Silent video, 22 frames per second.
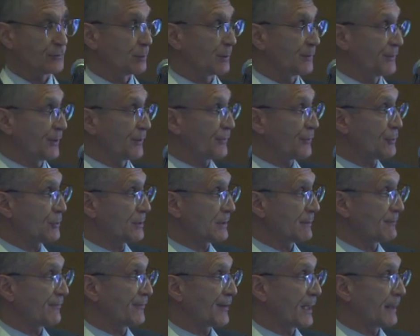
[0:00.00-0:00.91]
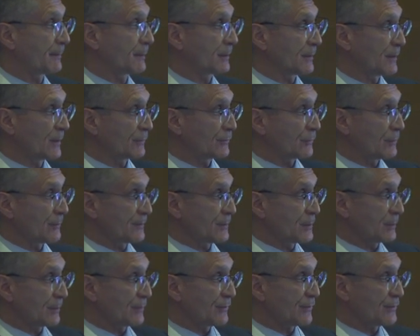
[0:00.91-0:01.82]
to with the thulium fiber laser,
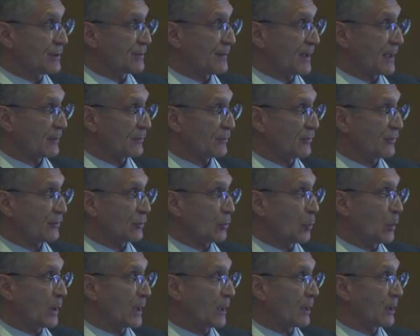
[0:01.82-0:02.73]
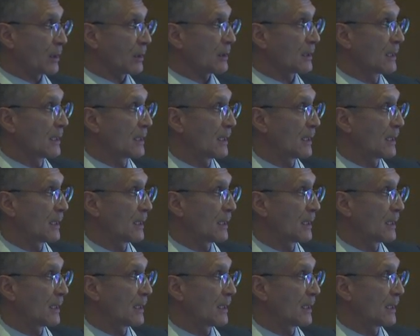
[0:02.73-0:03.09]
you can see that square